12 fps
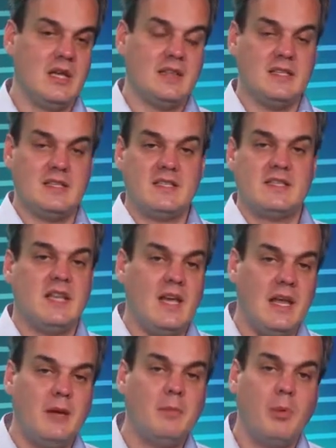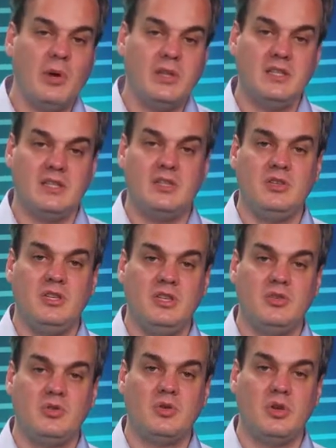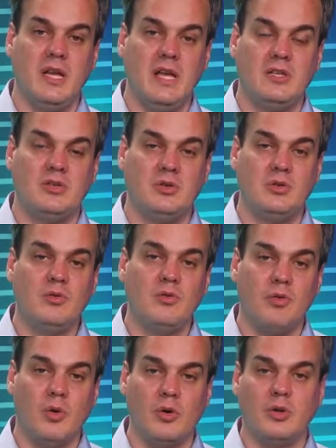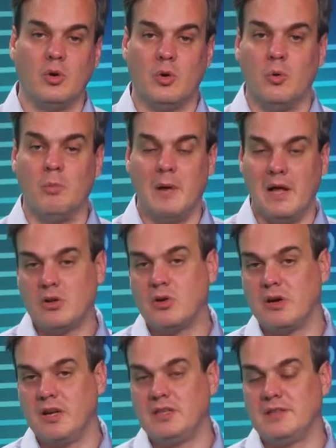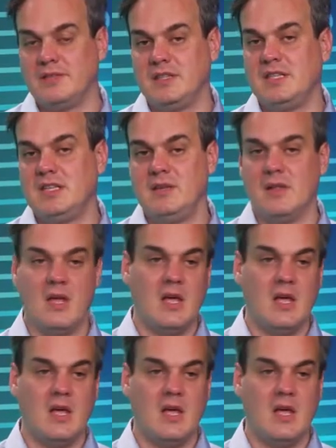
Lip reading: this is the endpoint that you need to connect to for your mail connectivity.